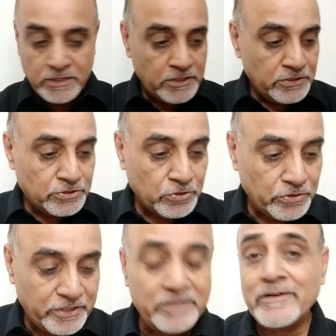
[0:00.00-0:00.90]
So
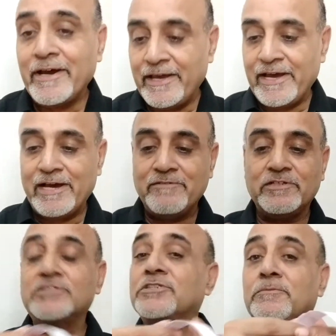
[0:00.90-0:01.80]
here I have a
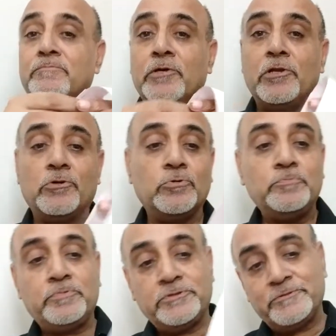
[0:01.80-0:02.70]
simple
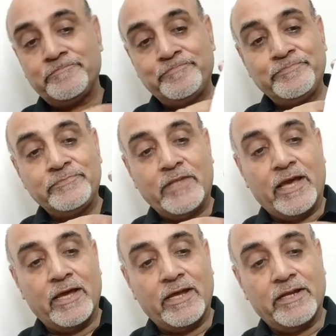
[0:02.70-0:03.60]
loop,
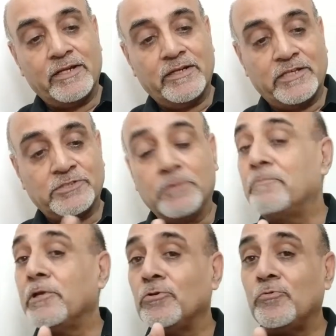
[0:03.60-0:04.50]
and a
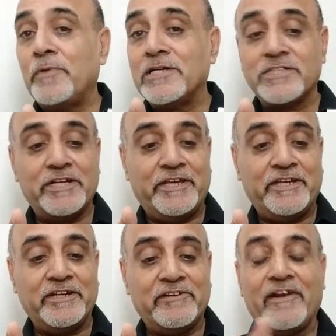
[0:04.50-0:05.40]
simple loop has an
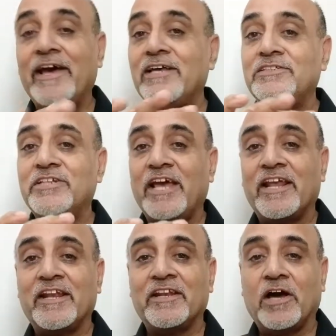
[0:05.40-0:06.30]
inner edge
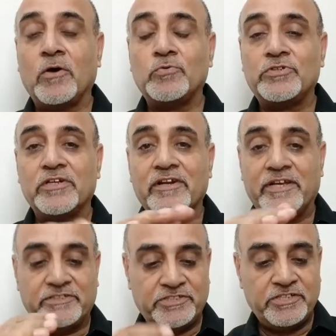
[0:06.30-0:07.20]
and an outer
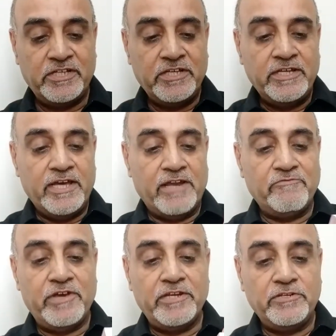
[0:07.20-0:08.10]
edge. And
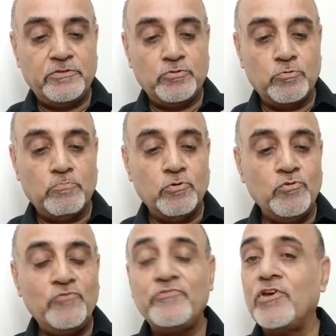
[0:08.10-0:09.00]
when you
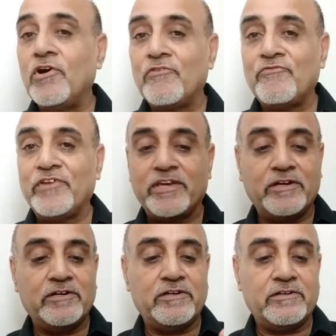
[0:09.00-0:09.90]
move your
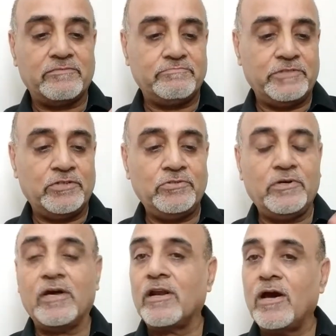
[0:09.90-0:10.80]
finger,
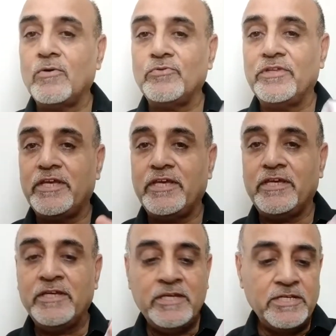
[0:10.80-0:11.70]
around
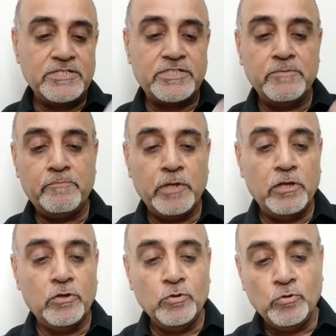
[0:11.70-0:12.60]
the simple
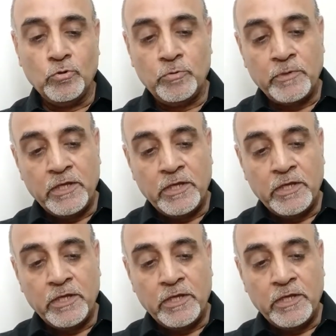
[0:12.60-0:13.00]
loop,